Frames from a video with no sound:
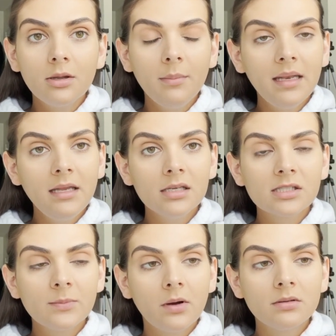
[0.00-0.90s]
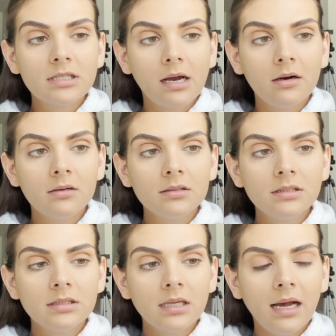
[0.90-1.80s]
mini smoked out
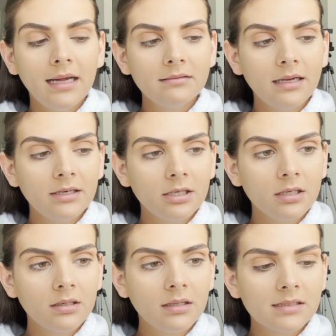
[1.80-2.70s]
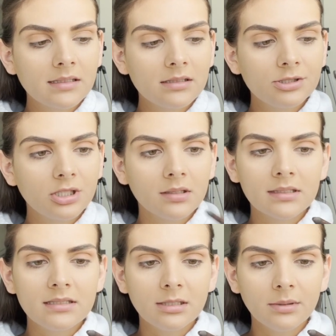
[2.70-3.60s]
eyeliner. This is the
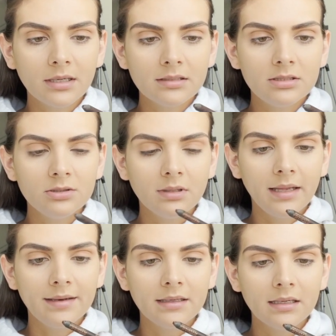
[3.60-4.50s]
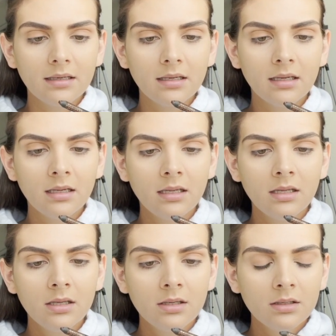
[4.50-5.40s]
Charlotte Tilbury dual ended.
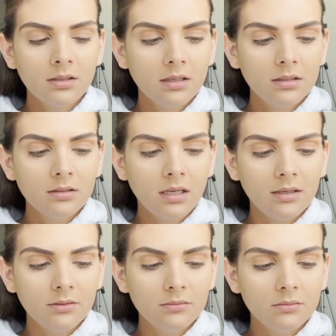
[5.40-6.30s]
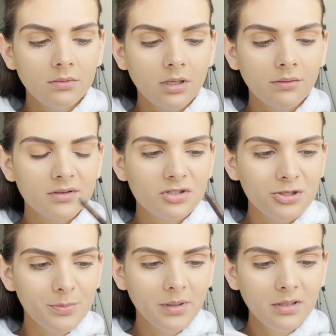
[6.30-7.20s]
I don't know, the
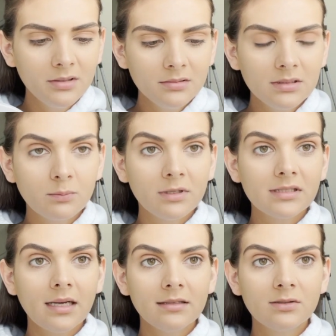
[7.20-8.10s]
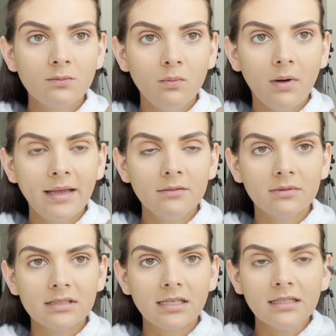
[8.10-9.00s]
super nudes. One side's white,
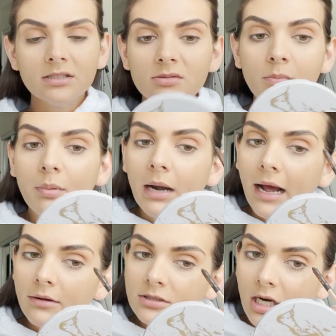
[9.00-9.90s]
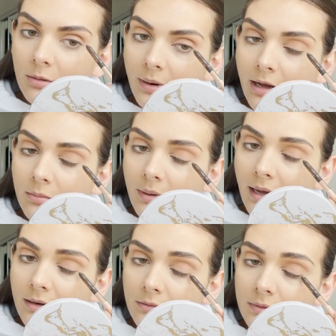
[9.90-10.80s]
one side's brown, dark brown, but
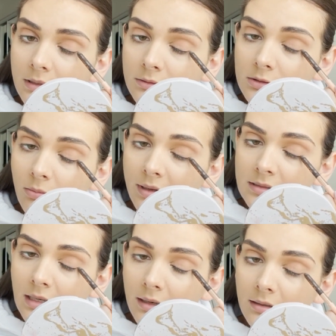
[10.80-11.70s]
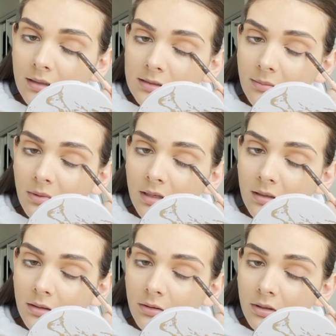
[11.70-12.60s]
I don't really use the white side unless I'm
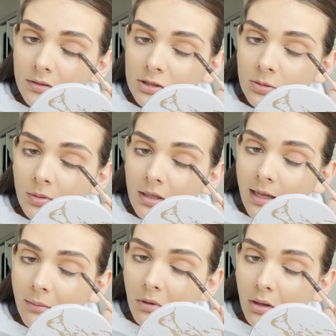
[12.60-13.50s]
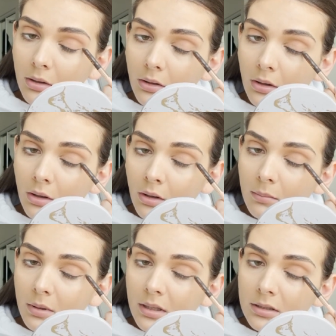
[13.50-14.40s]
like doing a super glam look.
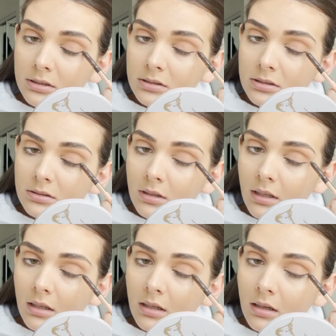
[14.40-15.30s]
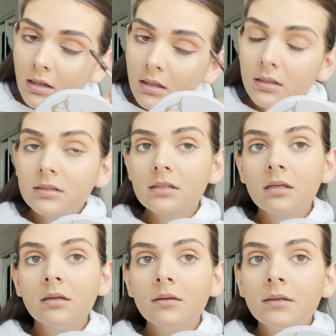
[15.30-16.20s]
But I just do like this,
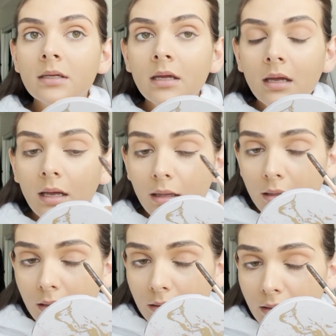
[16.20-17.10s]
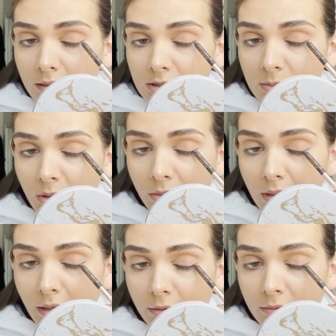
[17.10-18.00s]
and then I'll like smoke it
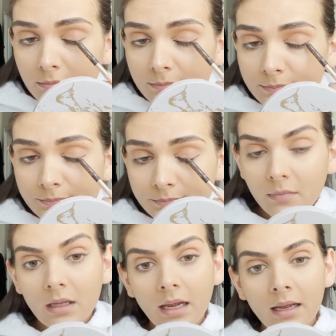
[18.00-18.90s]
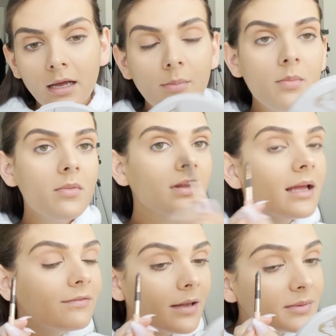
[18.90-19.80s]
out. Okay, a couple more
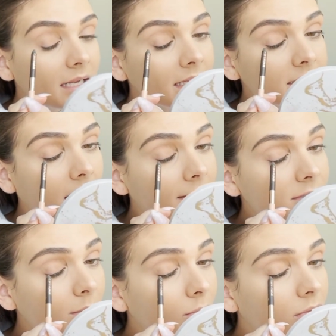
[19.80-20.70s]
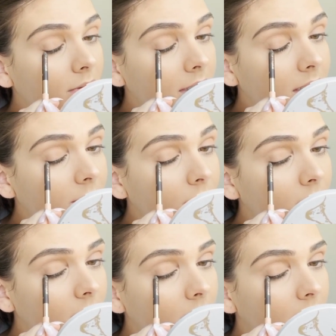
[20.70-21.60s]
life updates. I have some really
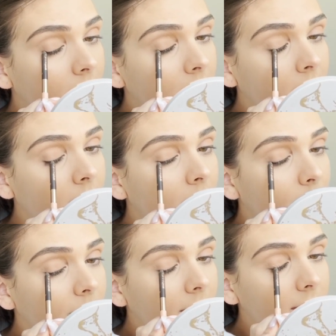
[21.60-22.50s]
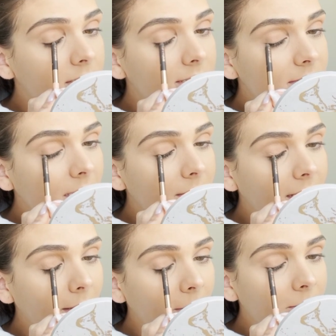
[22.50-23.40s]
cool partnerships coming
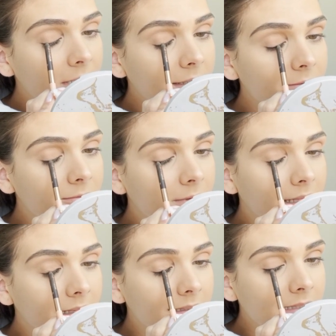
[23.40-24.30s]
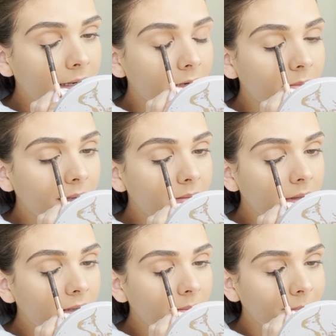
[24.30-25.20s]
up. I'm really excited about
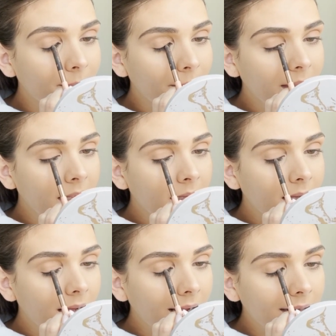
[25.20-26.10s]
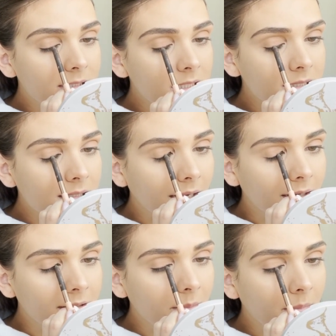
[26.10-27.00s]
them. I actually
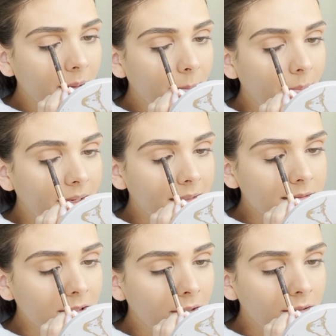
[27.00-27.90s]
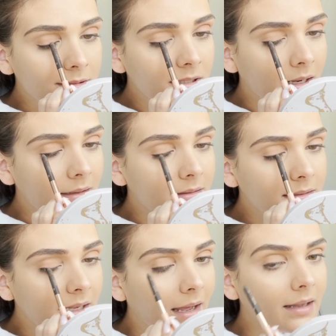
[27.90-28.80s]
signed my biggest contract
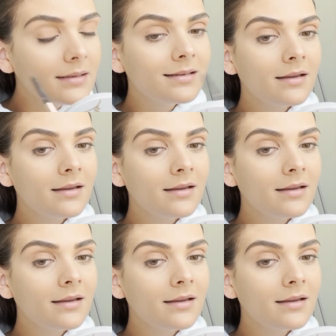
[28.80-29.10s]
yet